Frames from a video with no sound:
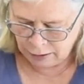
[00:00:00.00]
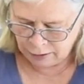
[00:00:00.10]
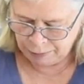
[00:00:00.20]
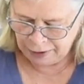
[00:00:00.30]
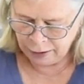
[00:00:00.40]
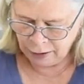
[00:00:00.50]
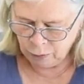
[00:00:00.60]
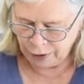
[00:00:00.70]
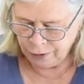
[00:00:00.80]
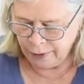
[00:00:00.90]
depending on
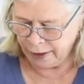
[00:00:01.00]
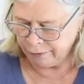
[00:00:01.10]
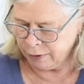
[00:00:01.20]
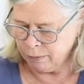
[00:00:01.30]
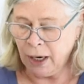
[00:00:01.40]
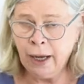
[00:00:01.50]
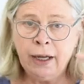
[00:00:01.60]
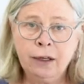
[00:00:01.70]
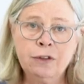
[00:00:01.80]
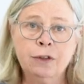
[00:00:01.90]
what you have in
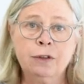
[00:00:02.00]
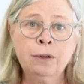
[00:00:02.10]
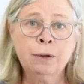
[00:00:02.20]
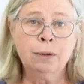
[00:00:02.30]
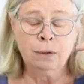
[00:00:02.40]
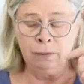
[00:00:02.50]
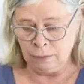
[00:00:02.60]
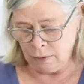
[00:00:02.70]
mind to do,